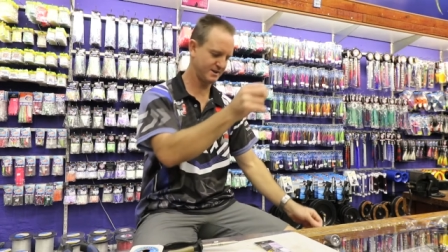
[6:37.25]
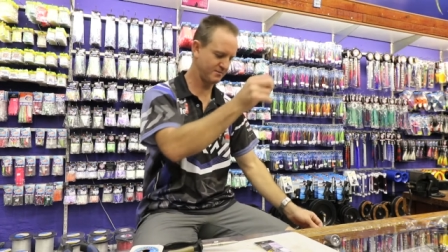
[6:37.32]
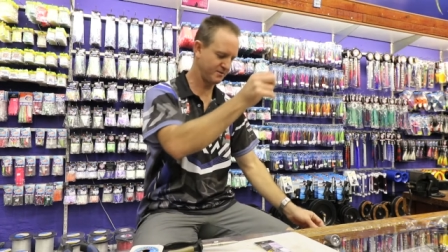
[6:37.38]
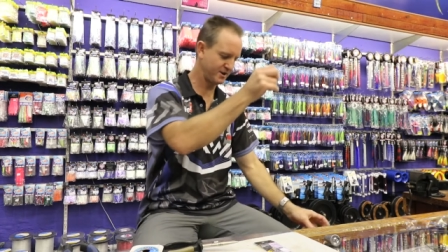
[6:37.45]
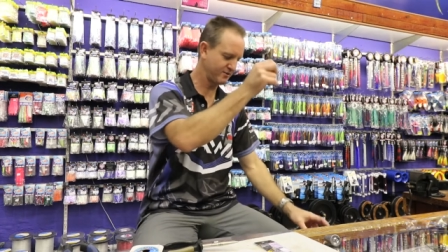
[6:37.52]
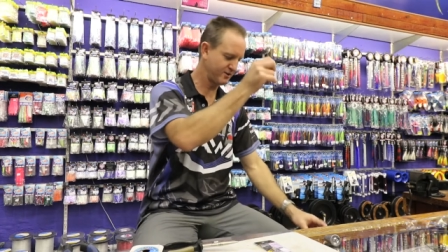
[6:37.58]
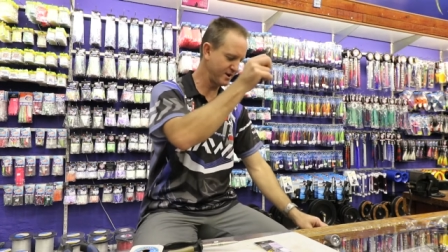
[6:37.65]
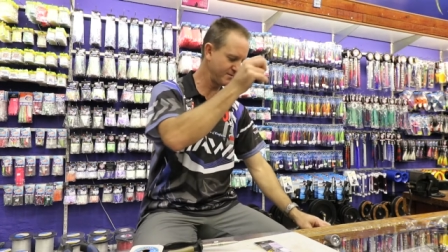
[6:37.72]
I'm
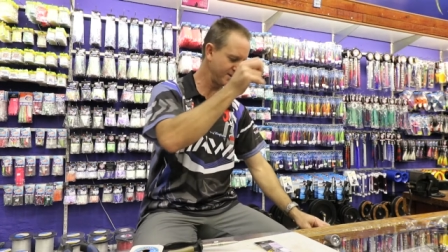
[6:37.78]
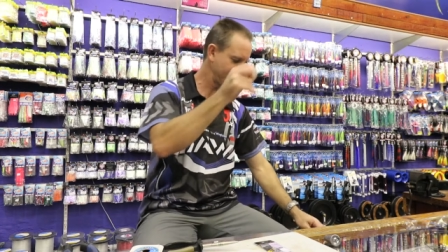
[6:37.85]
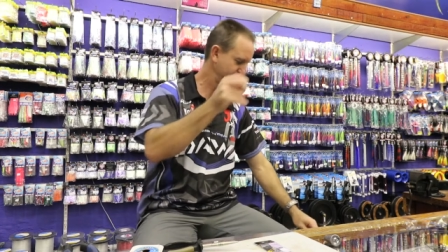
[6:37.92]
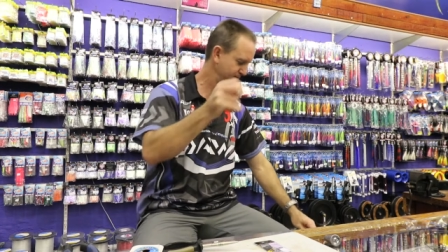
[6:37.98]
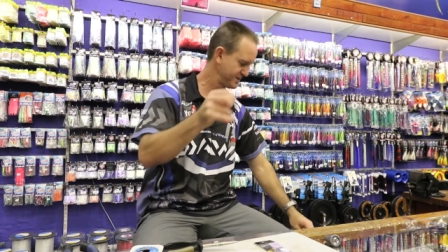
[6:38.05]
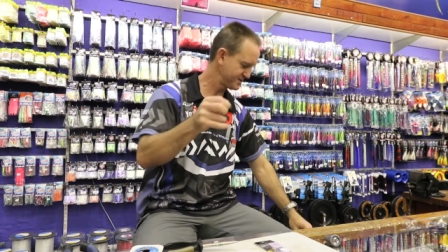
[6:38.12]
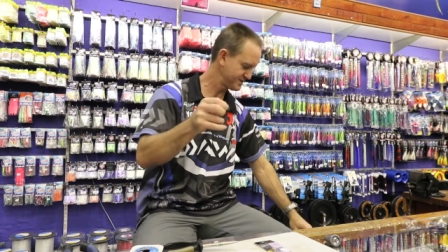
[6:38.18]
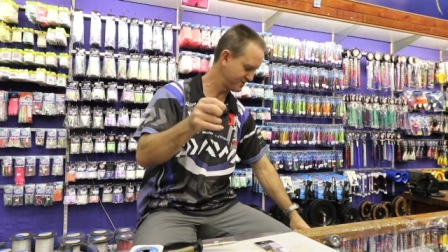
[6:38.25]
going to grab that
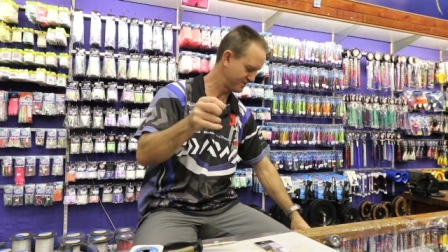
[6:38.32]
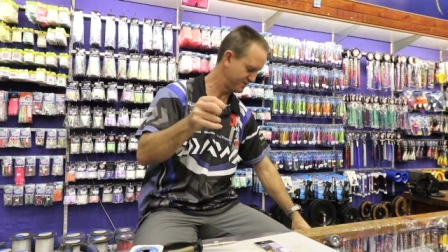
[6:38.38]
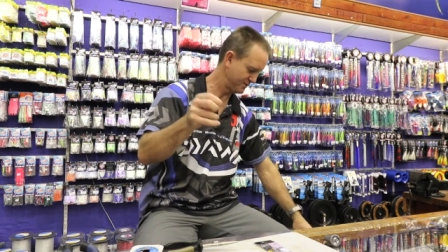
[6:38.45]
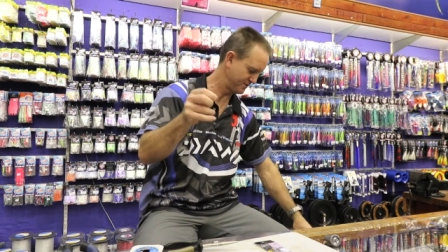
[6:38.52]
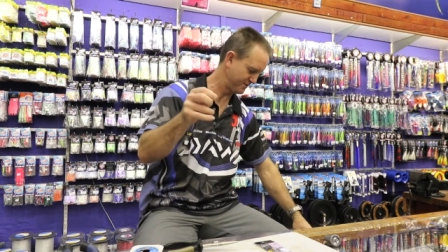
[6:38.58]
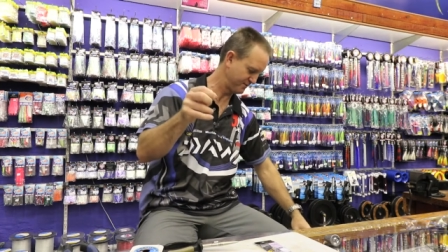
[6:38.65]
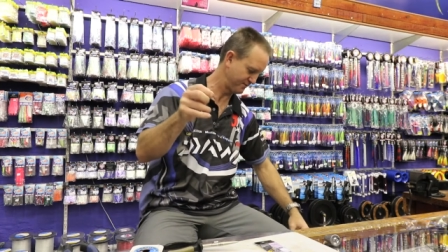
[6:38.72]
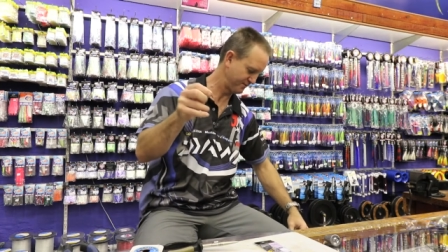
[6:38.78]
piece
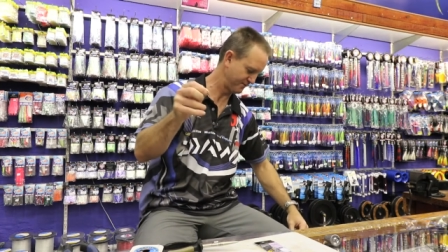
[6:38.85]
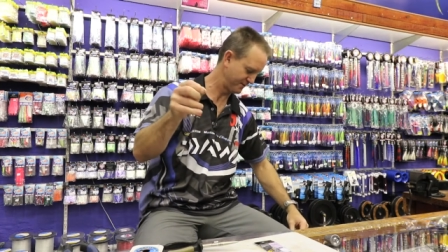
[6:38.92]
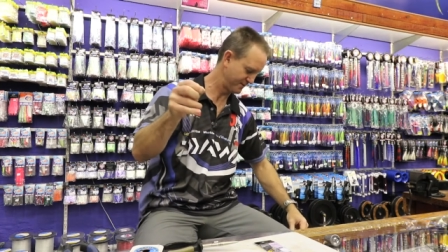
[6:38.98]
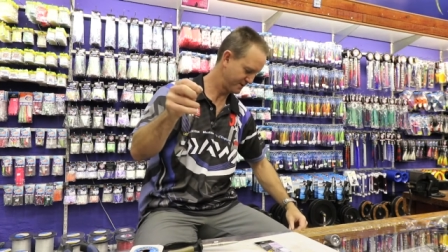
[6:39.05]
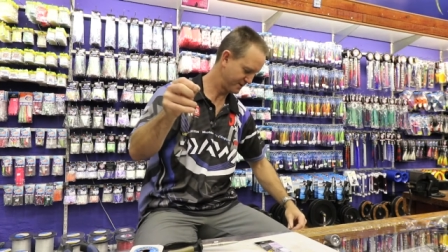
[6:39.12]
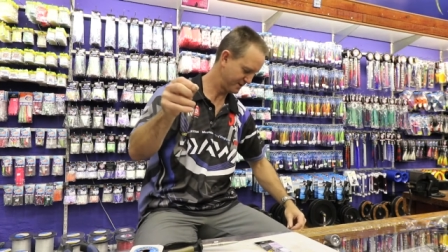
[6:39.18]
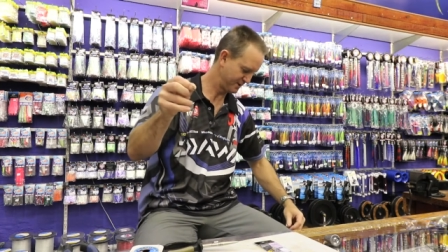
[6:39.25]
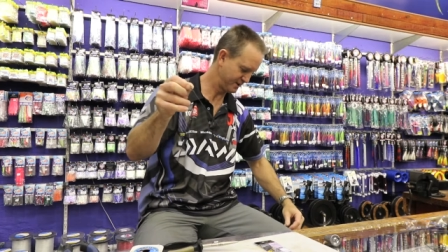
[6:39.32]
of
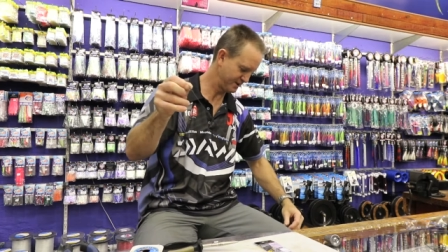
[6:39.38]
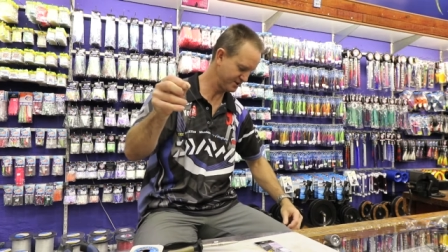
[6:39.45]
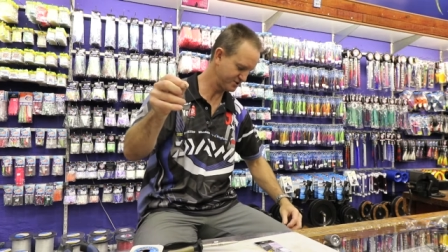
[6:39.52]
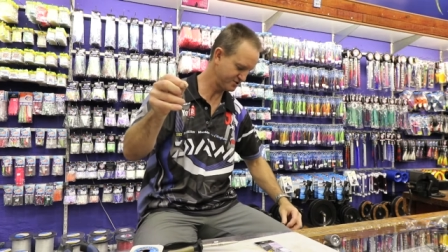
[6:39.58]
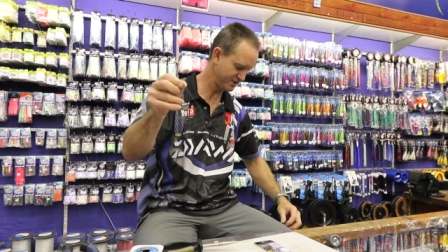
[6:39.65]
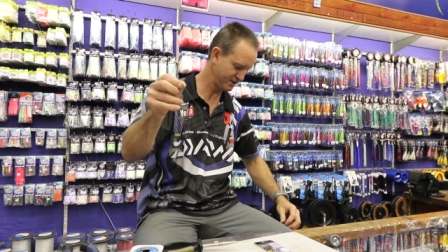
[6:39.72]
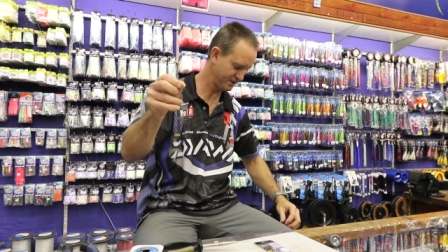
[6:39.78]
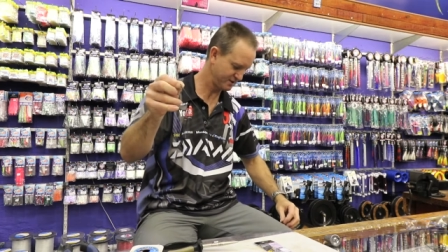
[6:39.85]
heat
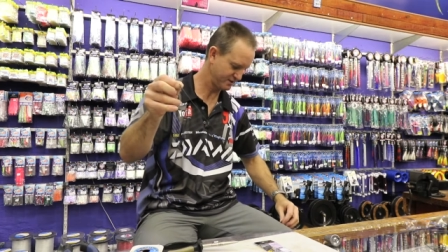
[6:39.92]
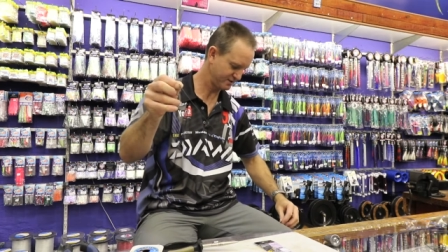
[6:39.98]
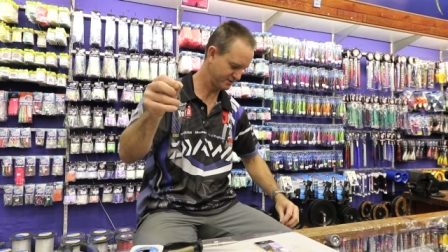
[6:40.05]
shrink.